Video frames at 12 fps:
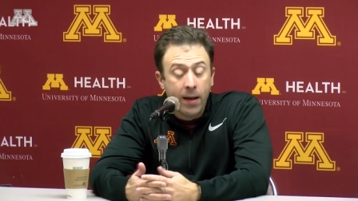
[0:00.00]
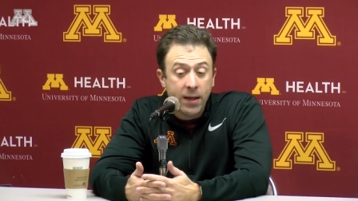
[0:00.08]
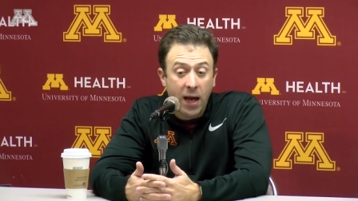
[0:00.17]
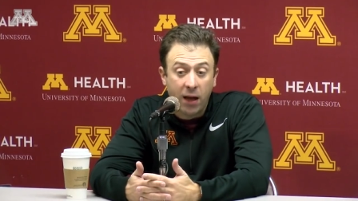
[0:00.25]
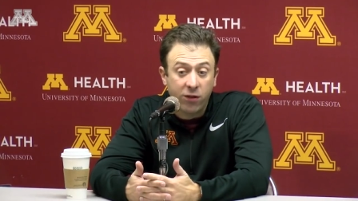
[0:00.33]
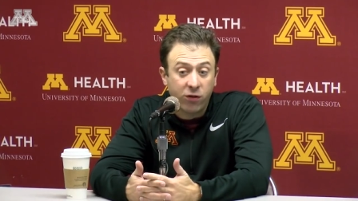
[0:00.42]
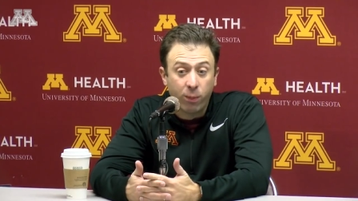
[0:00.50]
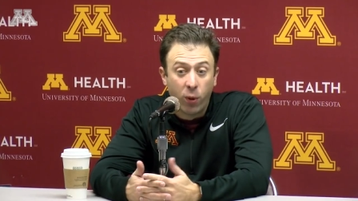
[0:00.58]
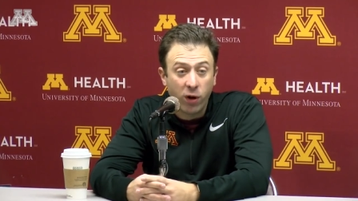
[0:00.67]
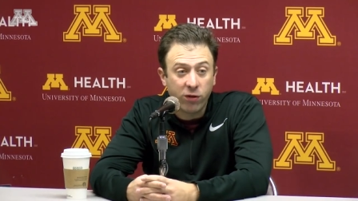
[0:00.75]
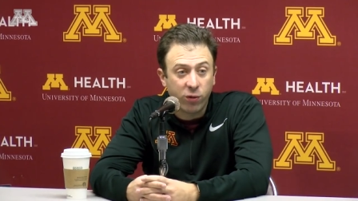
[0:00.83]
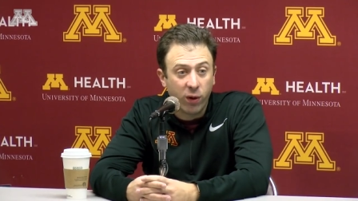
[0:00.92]
Yeah, it's
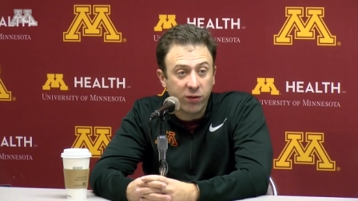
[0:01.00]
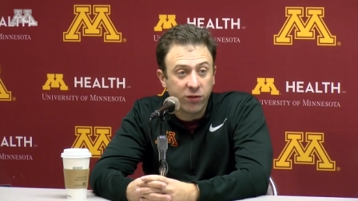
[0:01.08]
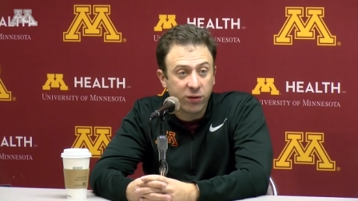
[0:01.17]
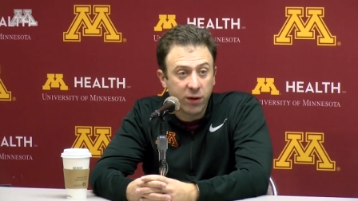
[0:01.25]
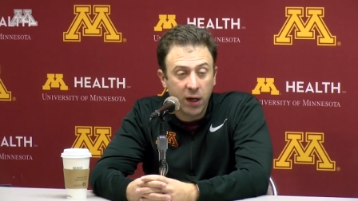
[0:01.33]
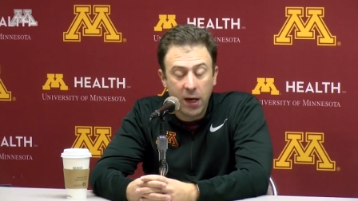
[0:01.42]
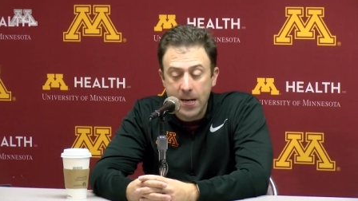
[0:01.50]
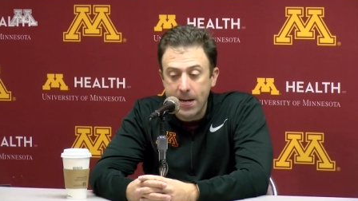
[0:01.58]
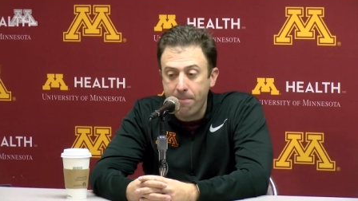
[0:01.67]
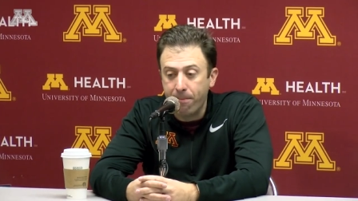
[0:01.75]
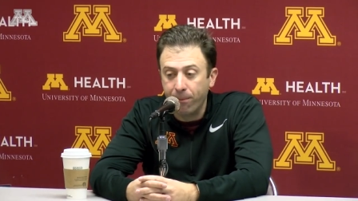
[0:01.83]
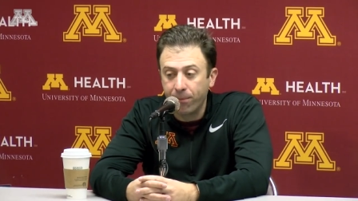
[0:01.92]
important to us.
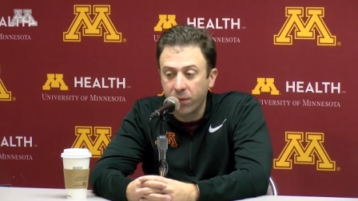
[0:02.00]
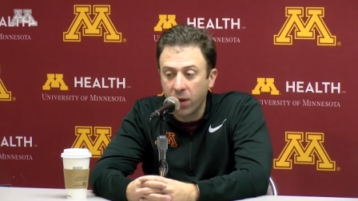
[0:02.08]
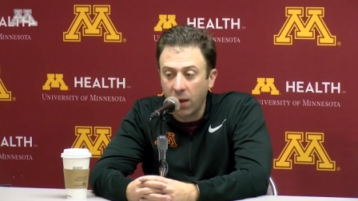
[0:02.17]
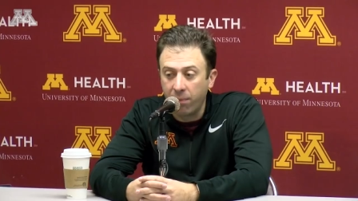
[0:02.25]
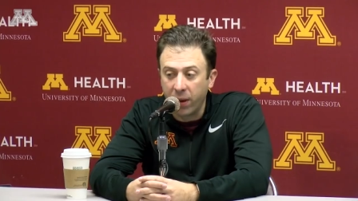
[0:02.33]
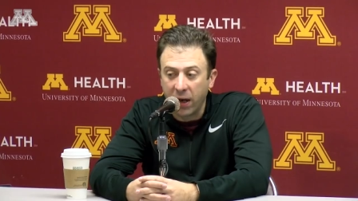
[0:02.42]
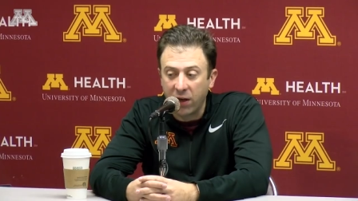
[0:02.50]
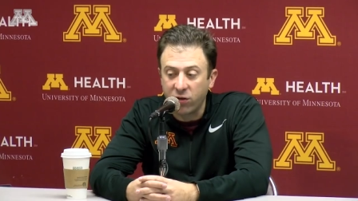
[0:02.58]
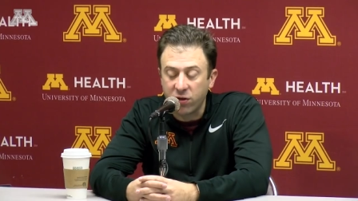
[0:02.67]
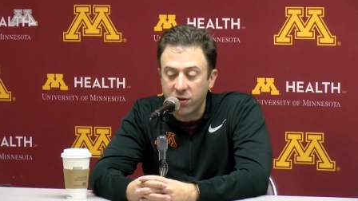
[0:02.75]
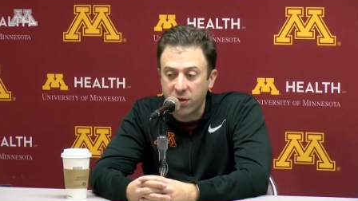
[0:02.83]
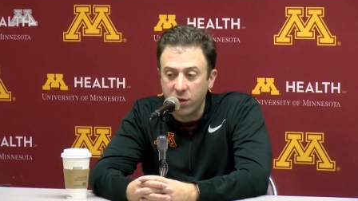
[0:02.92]
But I
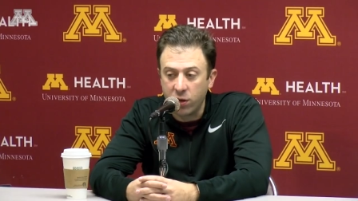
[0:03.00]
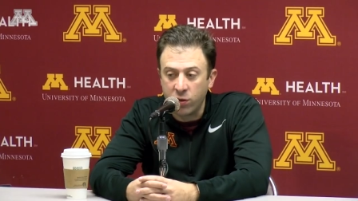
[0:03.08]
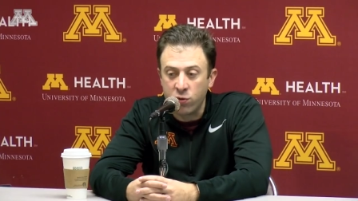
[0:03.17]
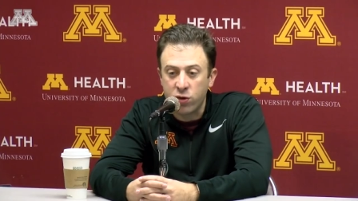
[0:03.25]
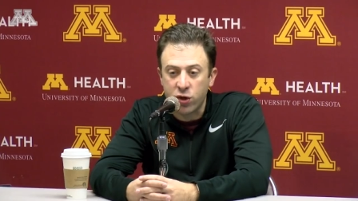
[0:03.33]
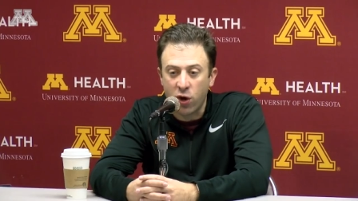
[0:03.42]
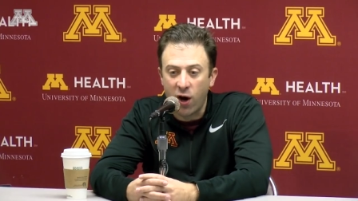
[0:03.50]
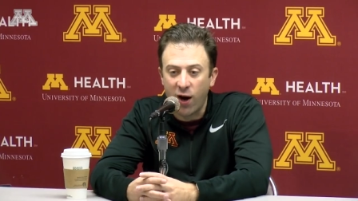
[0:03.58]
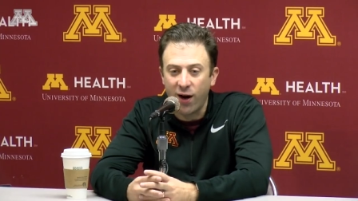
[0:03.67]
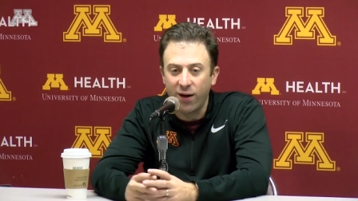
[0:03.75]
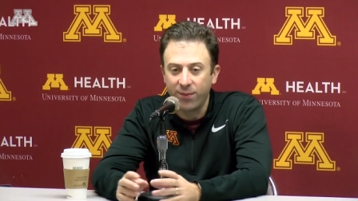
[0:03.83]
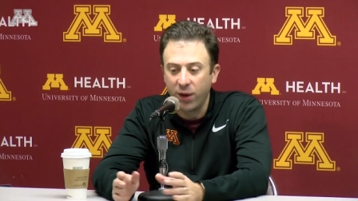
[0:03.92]
just you
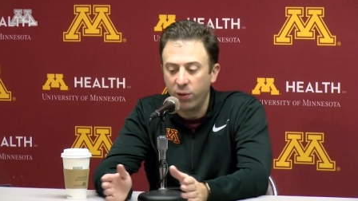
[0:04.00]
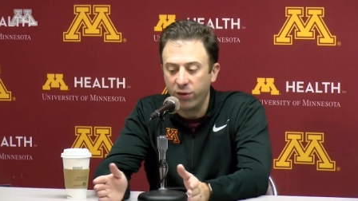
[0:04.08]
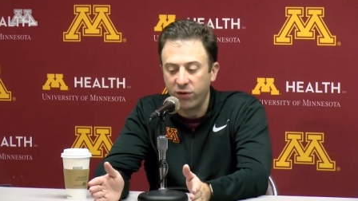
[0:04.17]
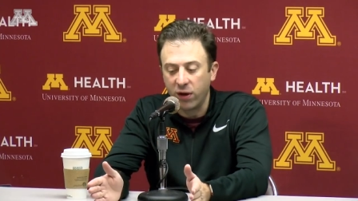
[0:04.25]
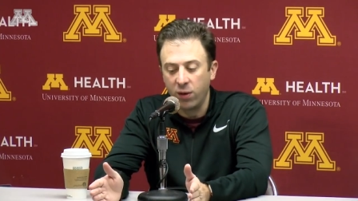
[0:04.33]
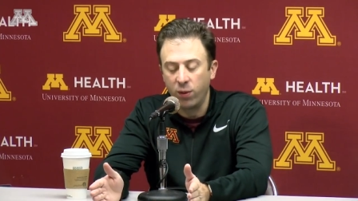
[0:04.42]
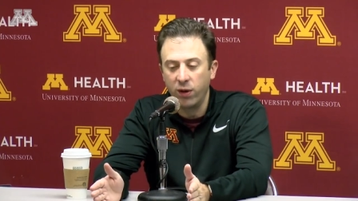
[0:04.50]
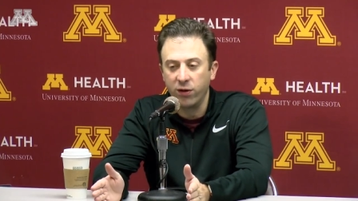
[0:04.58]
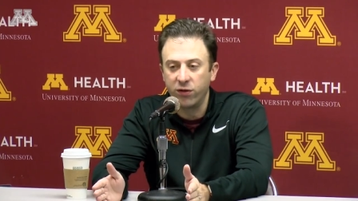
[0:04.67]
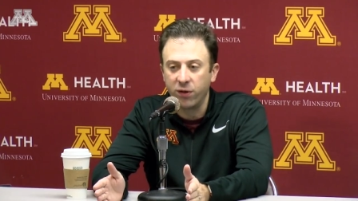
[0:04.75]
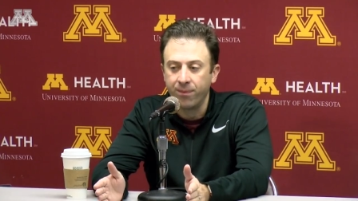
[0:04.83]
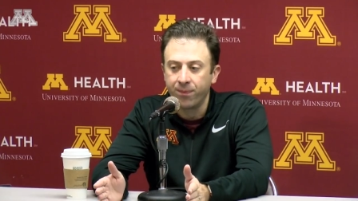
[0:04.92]
saw it
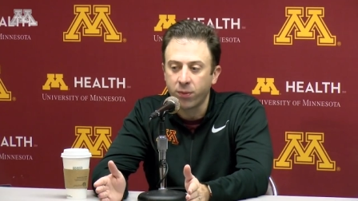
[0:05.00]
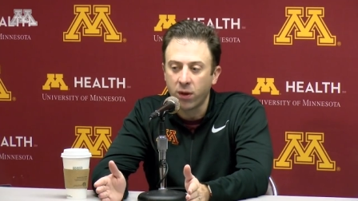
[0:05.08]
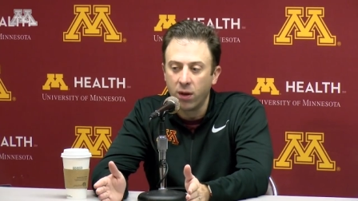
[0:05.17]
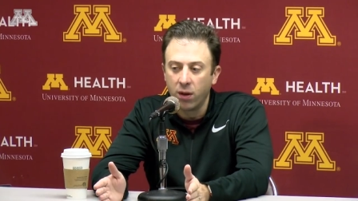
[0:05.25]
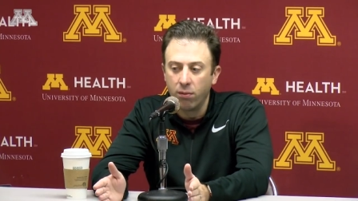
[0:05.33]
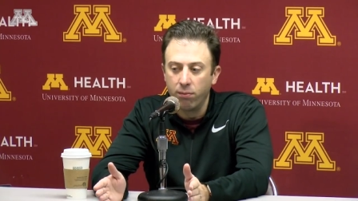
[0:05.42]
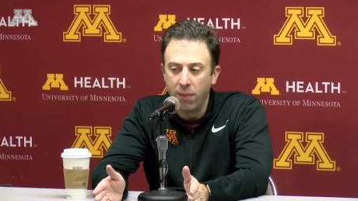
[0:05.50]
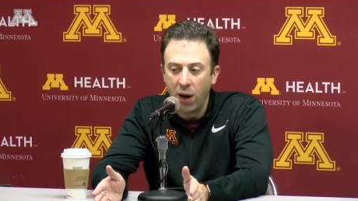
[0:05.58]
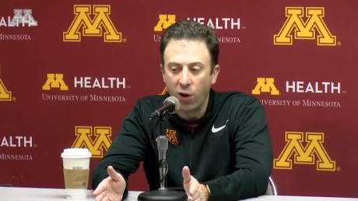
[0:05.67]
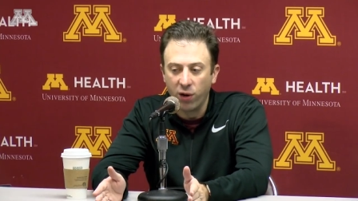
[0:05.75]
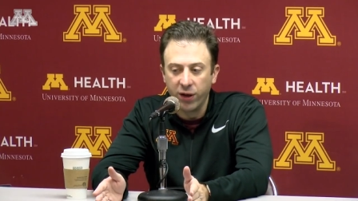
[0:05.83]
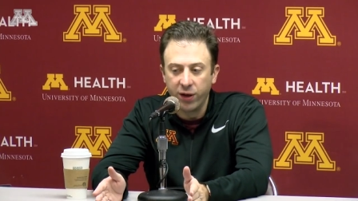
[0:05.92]
was
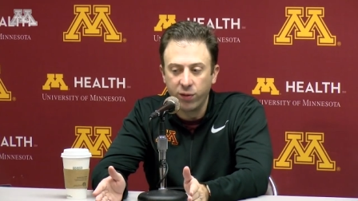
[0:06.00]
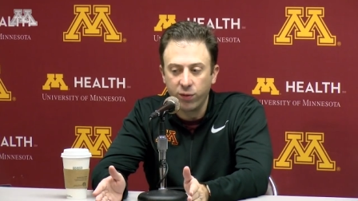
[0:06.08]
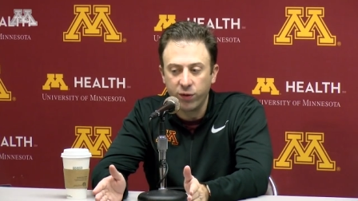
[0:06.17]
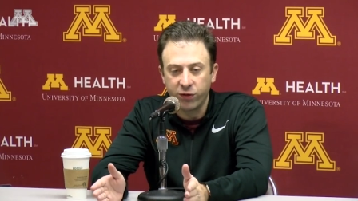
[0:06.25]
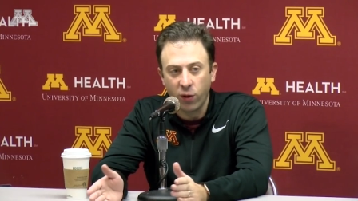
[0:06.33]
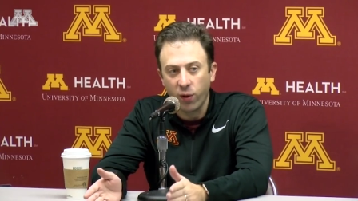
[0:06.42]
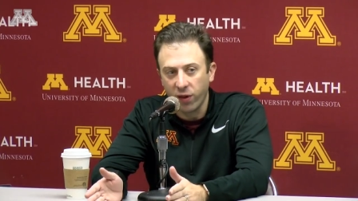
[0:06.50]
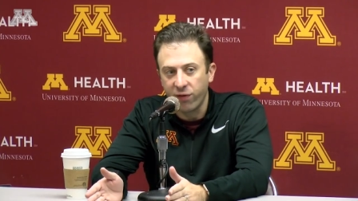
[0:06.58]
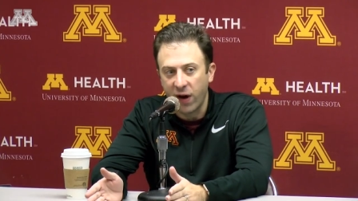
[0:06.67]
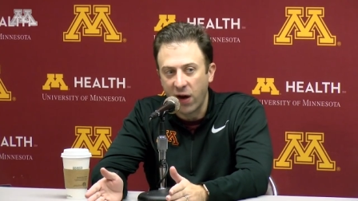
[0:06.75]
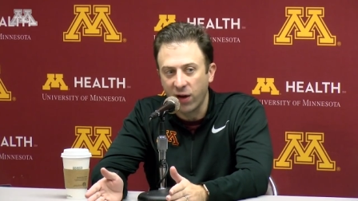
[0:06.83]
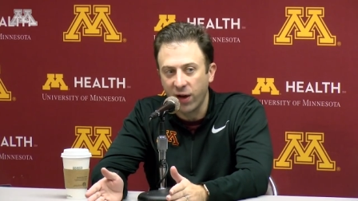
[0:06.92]
Maryland was going to the
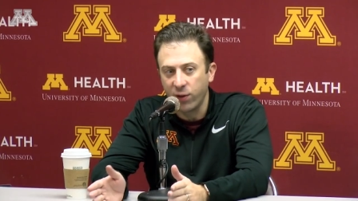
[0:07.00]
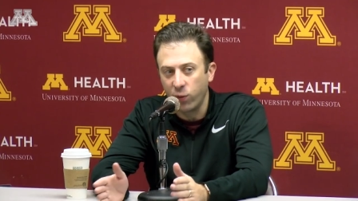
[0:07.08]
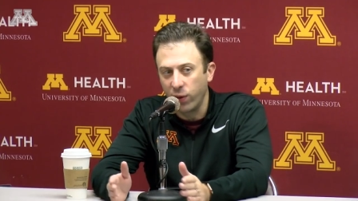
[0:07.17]
foul line.